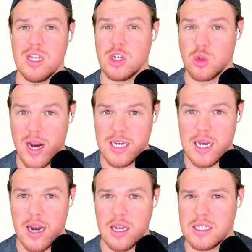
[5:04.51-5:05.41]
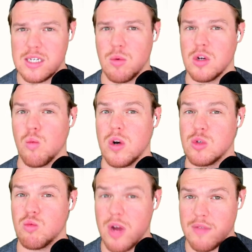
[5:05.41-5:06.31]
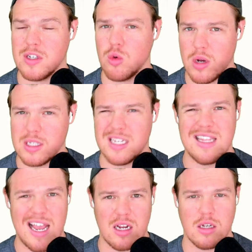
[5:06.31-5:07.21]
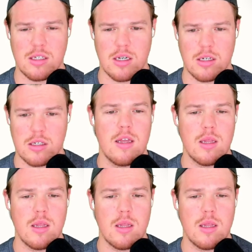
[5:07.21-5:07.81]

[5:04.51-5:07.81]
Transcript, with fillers: extracting data, and seeing what's relevant to us in that context.